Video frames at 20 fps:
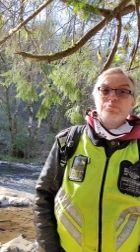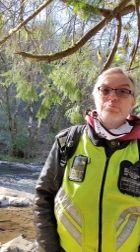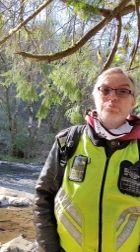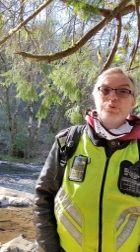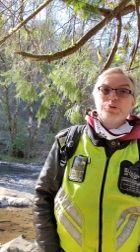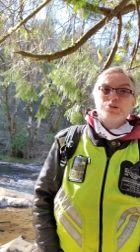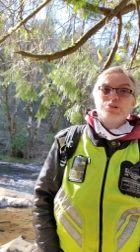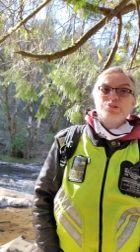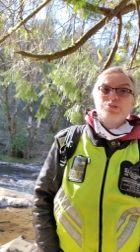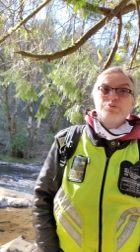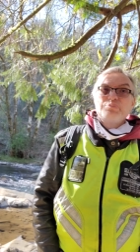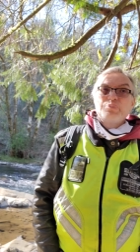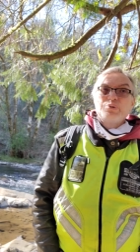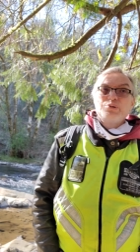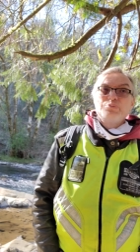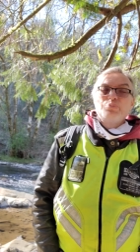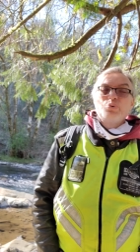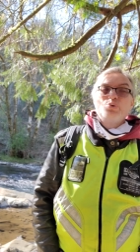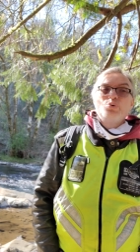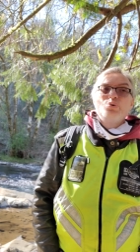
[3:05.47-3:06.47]
please
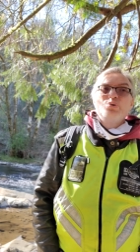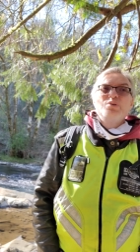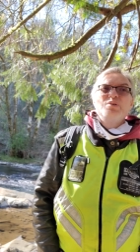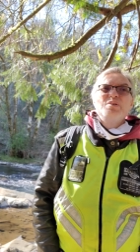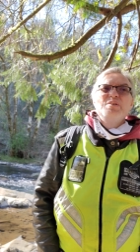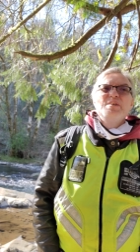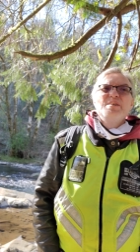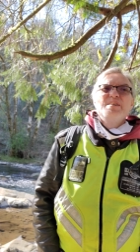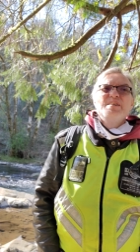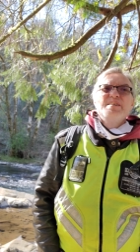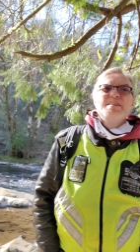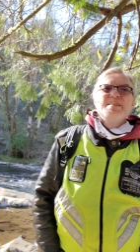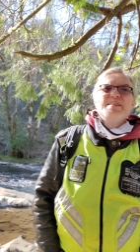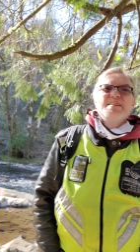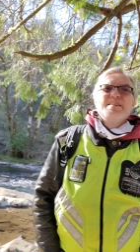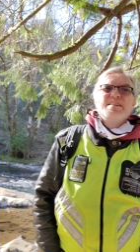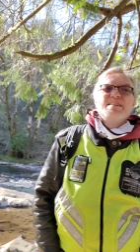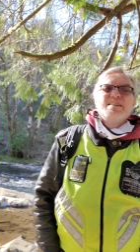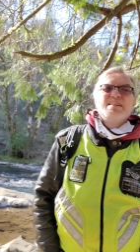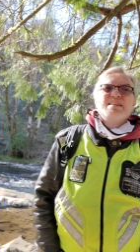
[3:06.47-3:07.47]
people
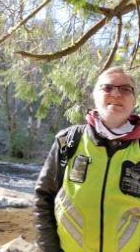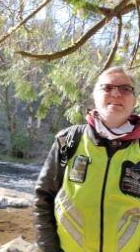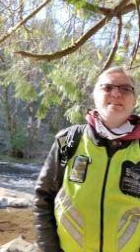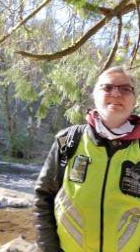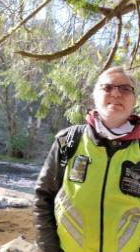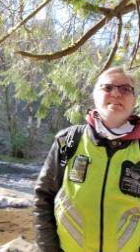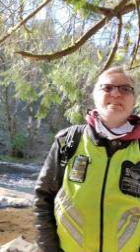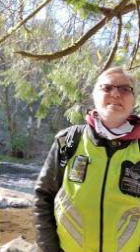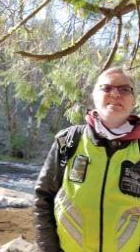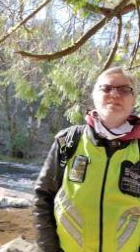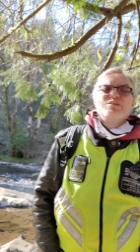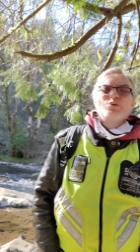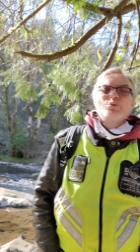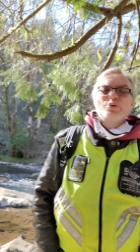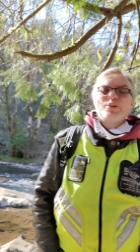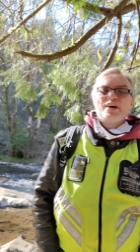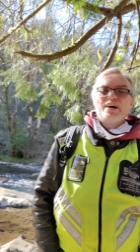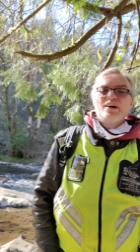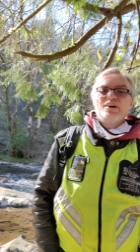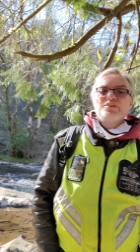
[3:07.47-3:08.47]
uh,
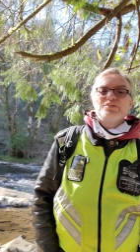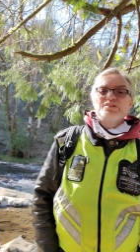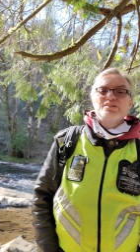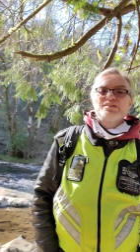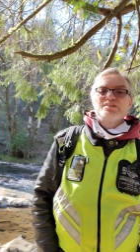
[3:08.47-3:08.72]
without